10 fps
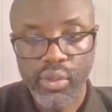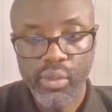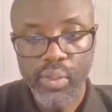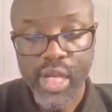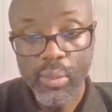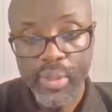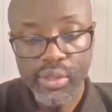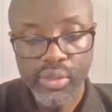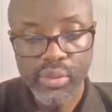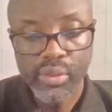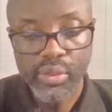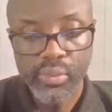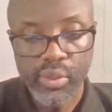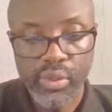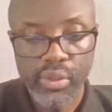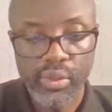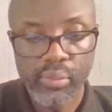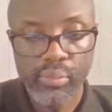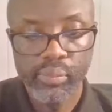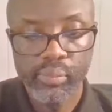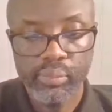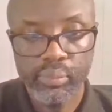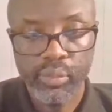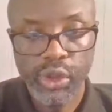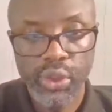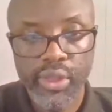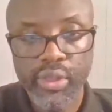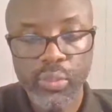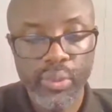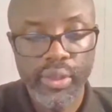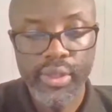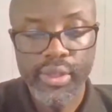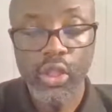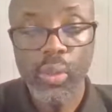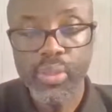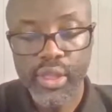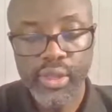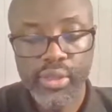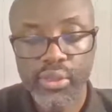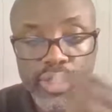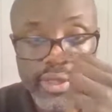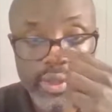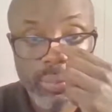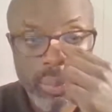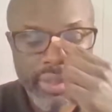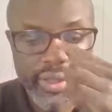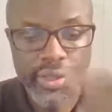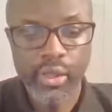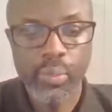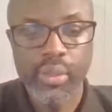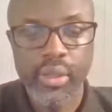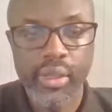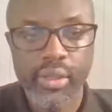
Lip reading: How much? So you need to point at the object. So let's say you point at the object.